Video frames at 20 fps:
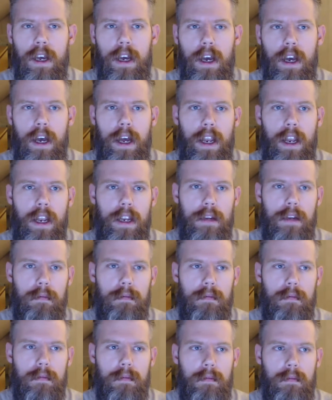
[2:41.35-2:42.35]
And
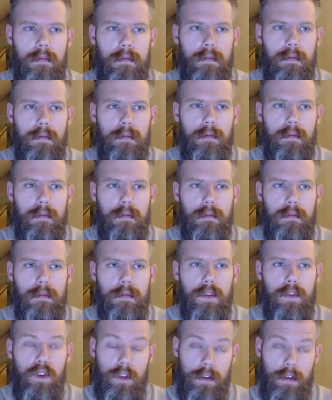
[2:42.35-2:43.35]

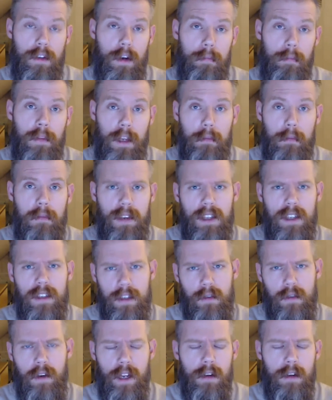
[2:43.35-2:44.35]
top tip, it's
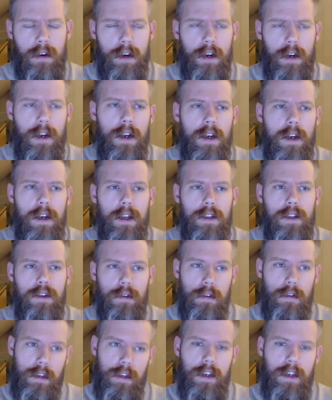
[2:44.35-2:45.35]
quite hard
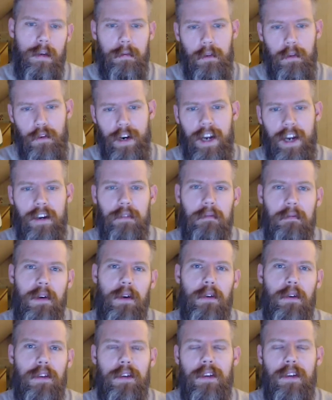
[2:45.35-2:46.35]
to keep track of
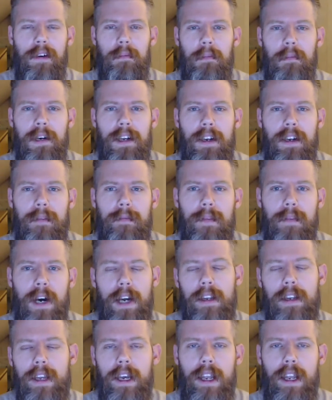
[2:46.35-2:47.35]
both of them, but I
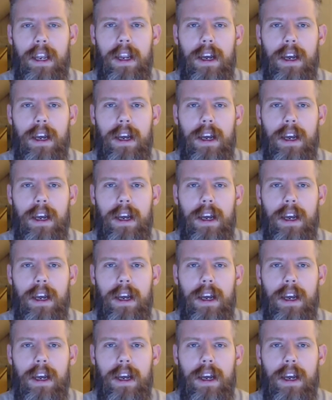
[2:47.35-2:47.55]
did.